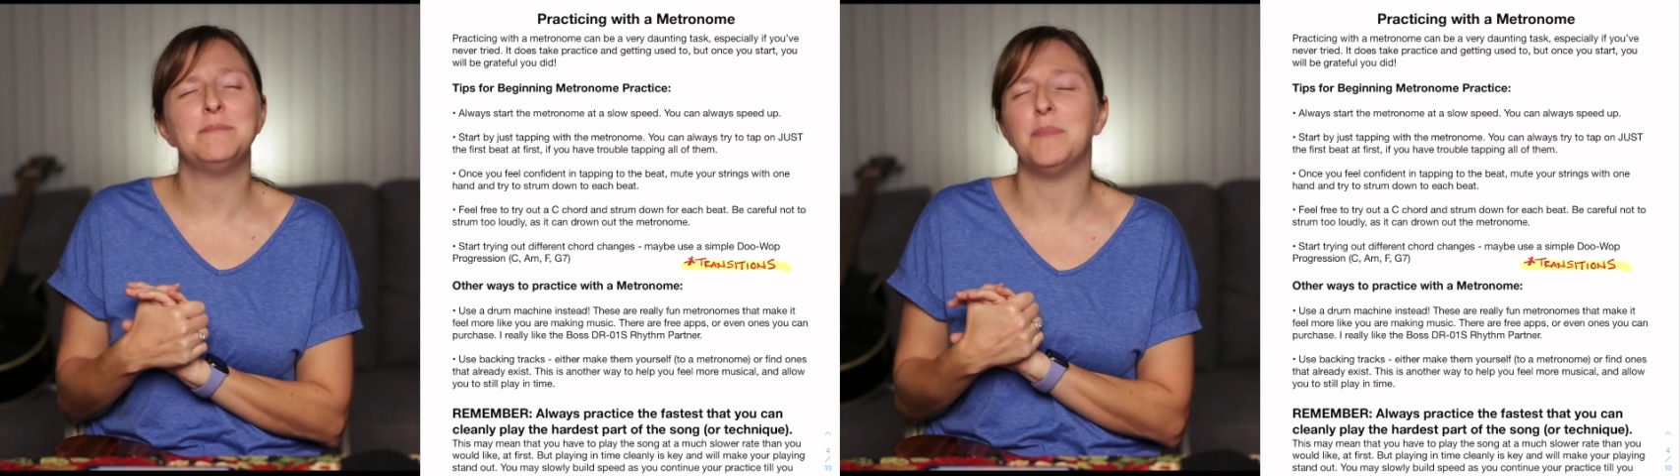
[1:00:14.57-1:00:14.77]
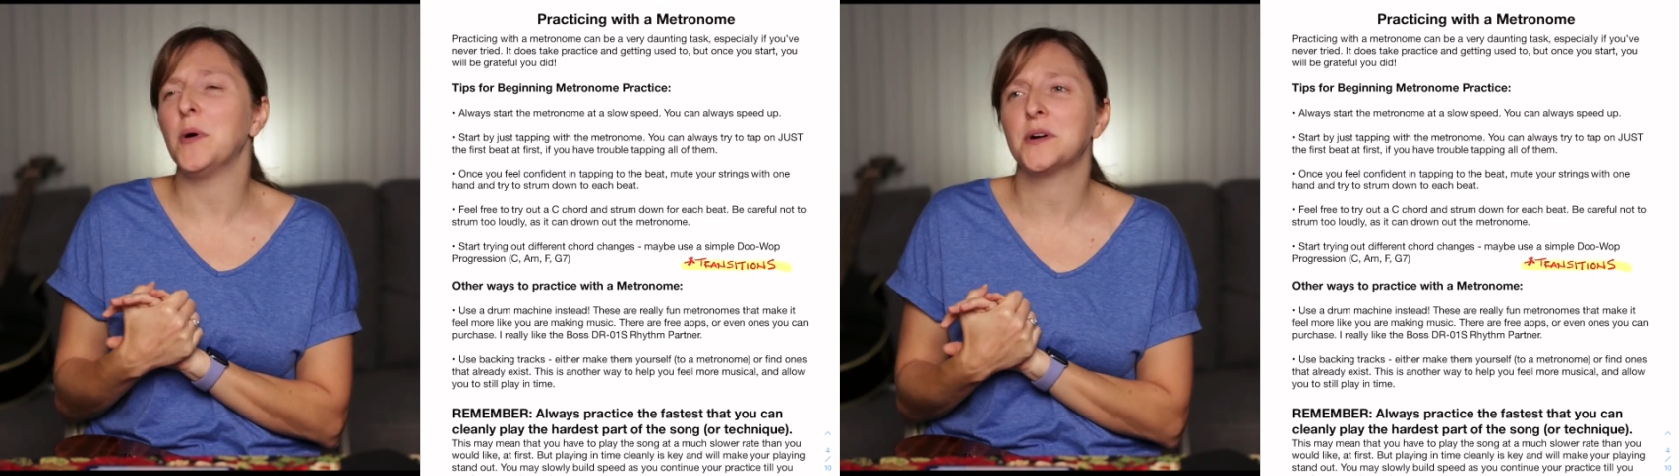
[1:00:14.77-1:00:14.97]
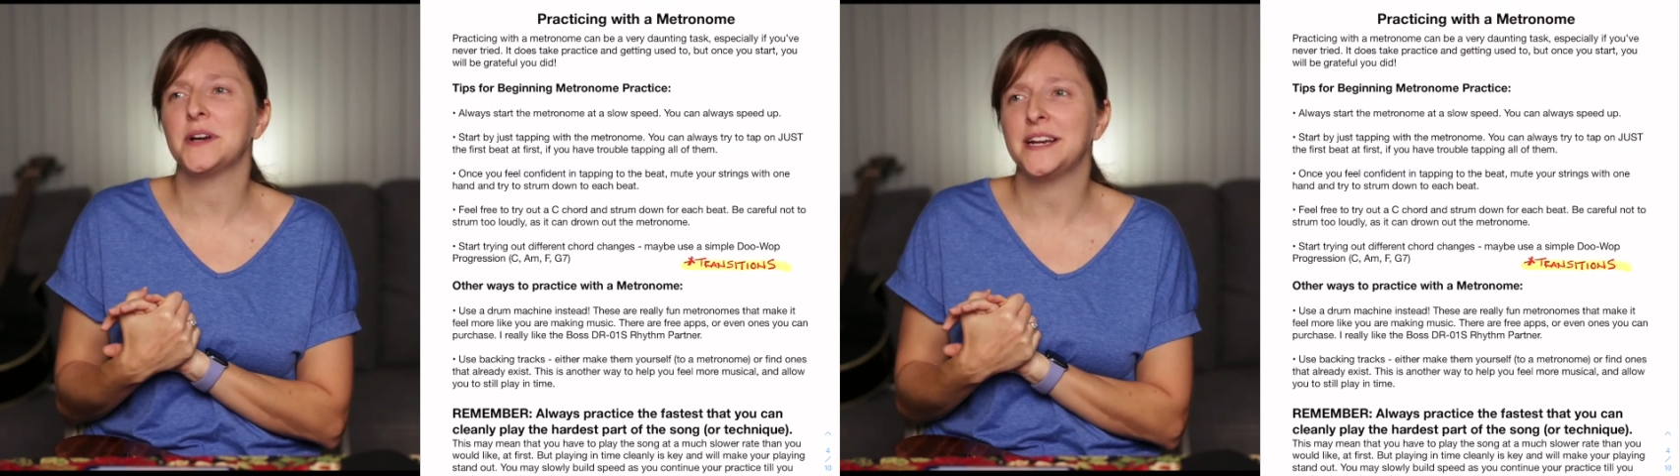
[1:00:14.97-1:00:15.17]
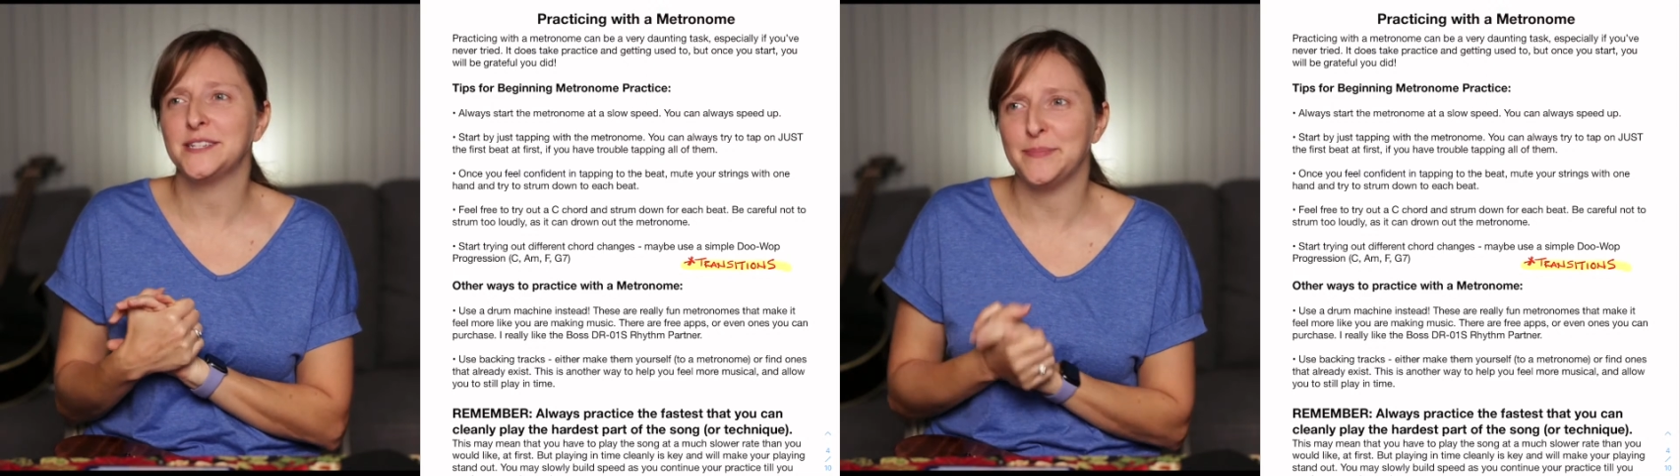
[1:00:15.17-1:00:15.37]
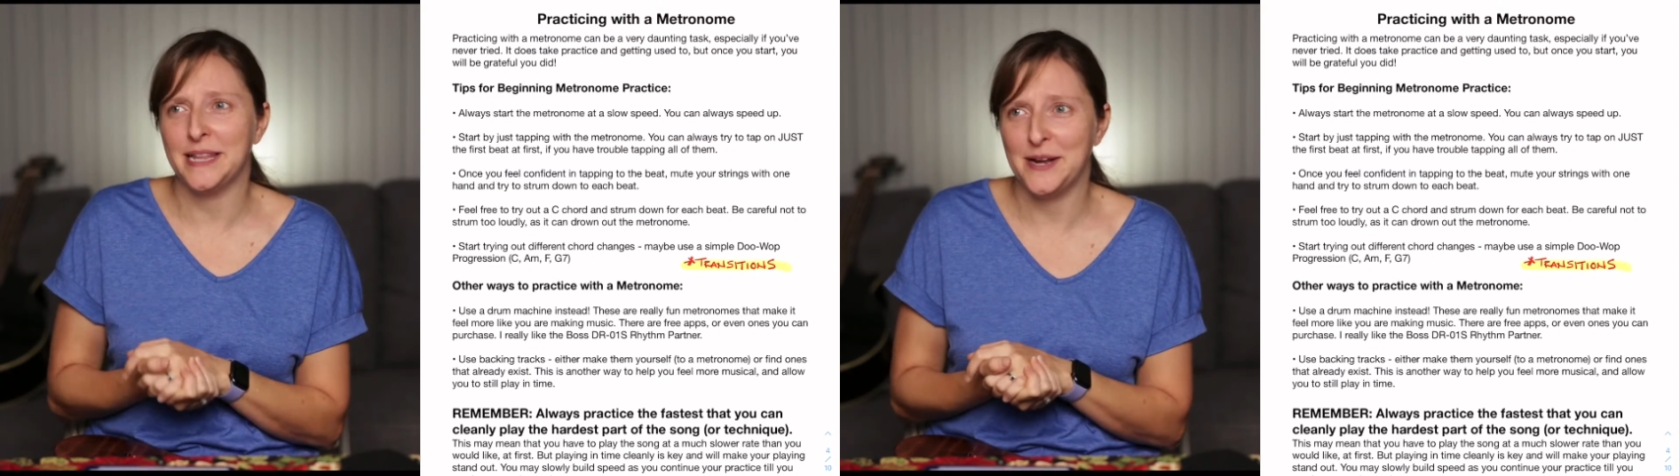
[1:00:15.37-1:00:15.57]
boring
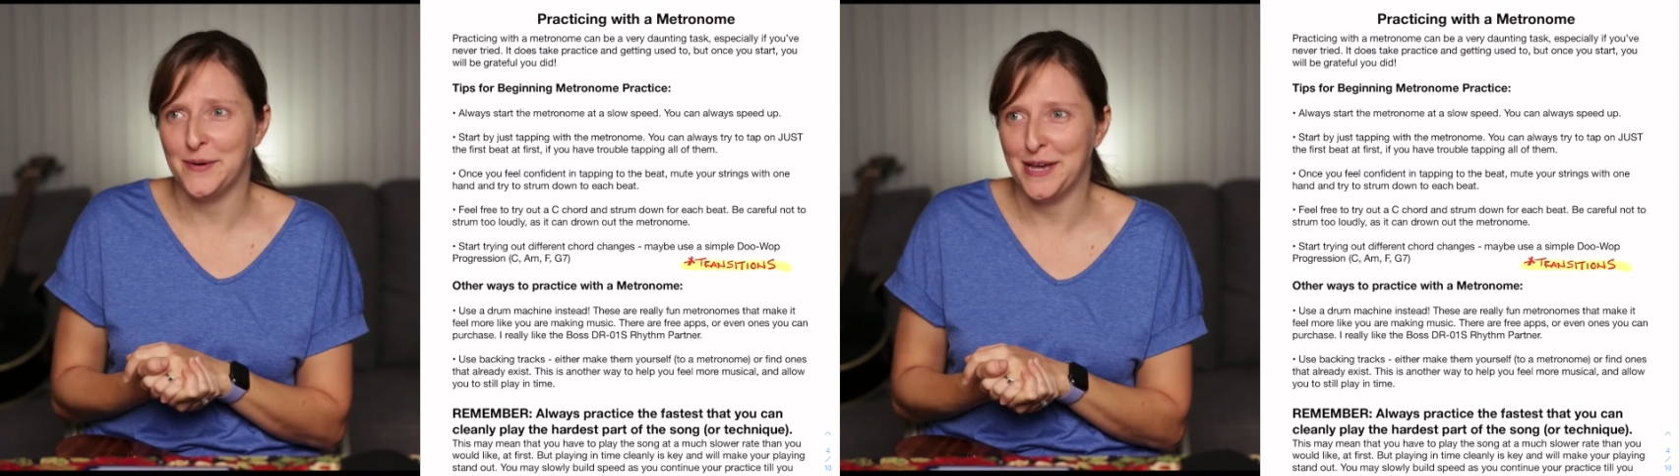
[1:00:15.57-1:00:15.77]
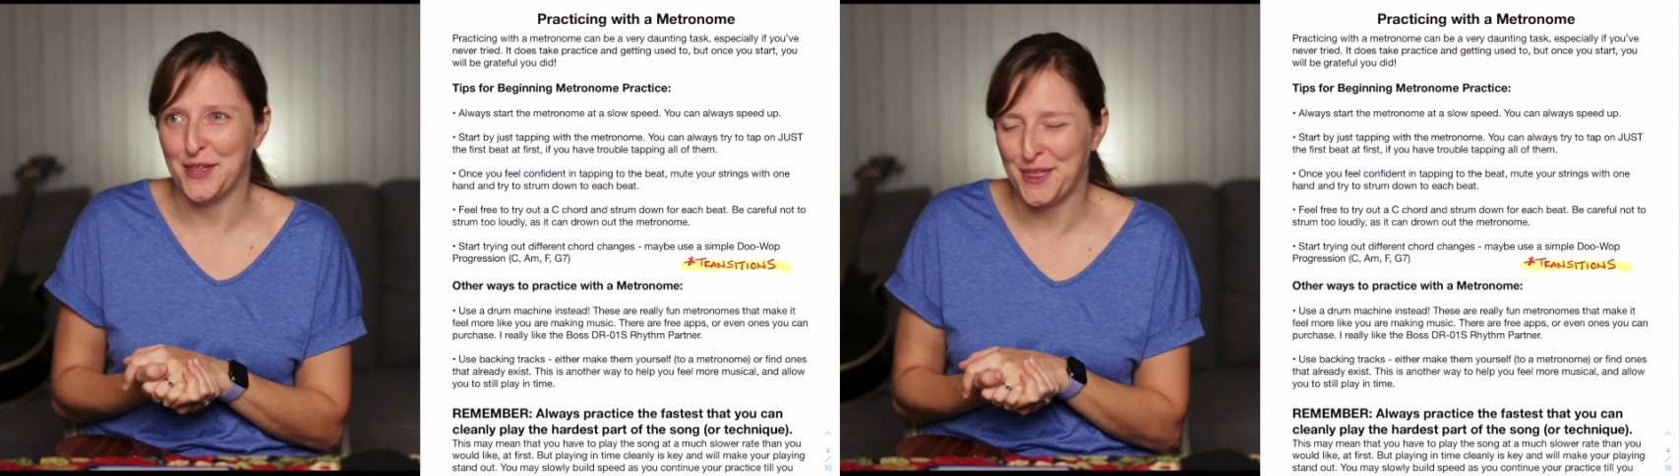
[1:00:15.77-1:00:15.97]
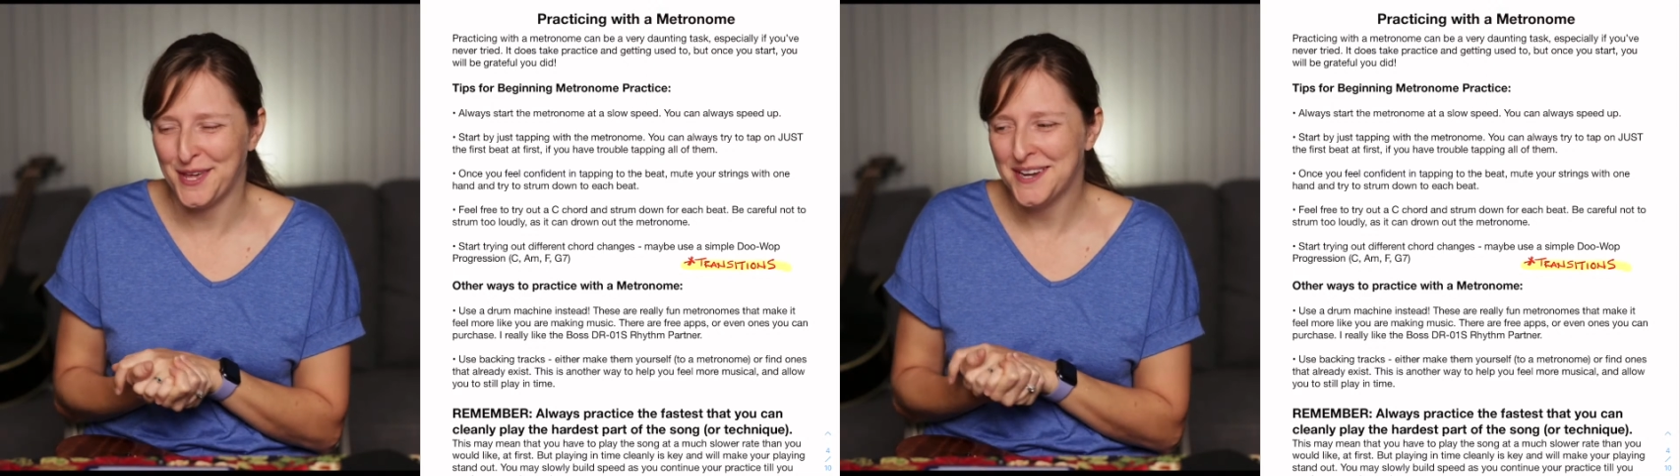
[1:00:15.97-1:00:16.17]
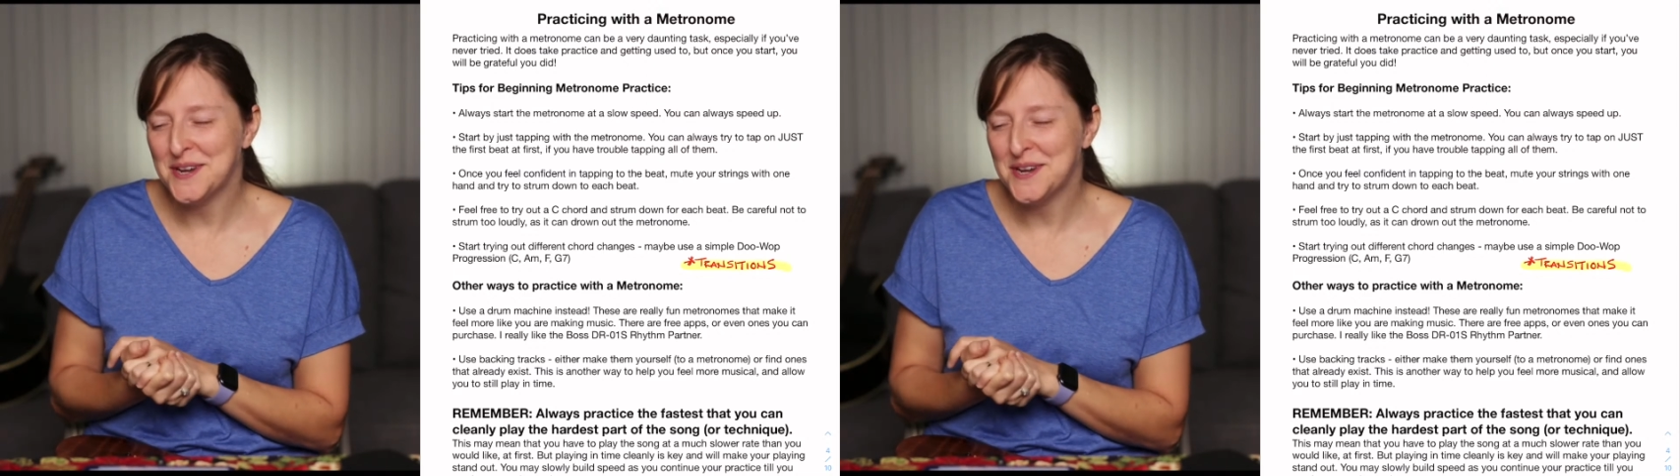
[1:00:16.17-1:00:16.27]
to play with,